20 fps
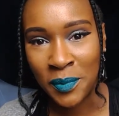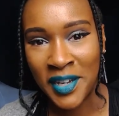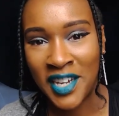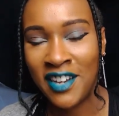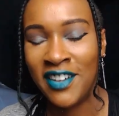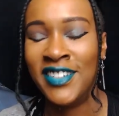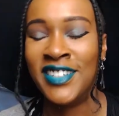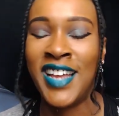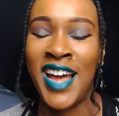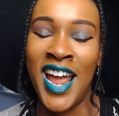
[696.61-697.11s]

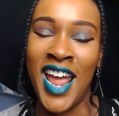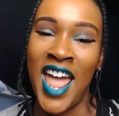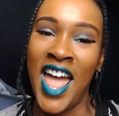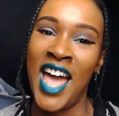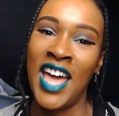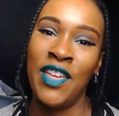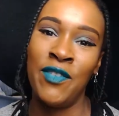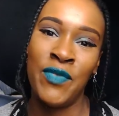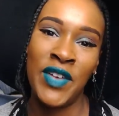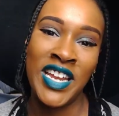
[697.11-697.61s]
because I
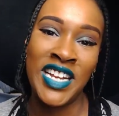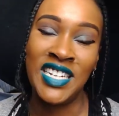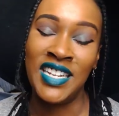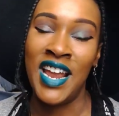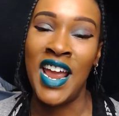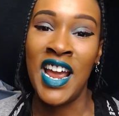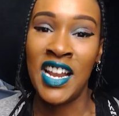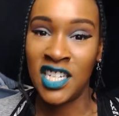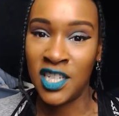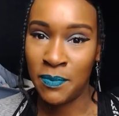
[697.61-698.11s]
had a
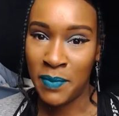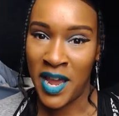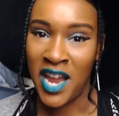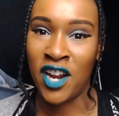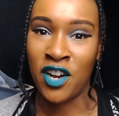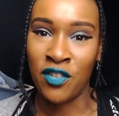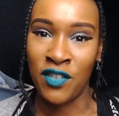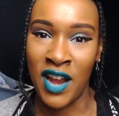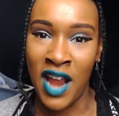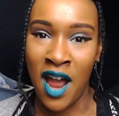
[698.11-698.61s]
dance
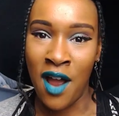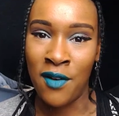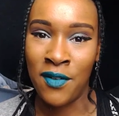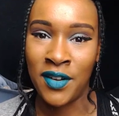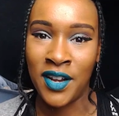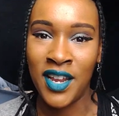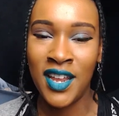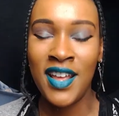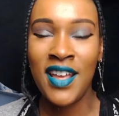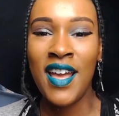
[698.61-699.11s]

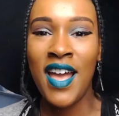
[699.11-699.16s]
background.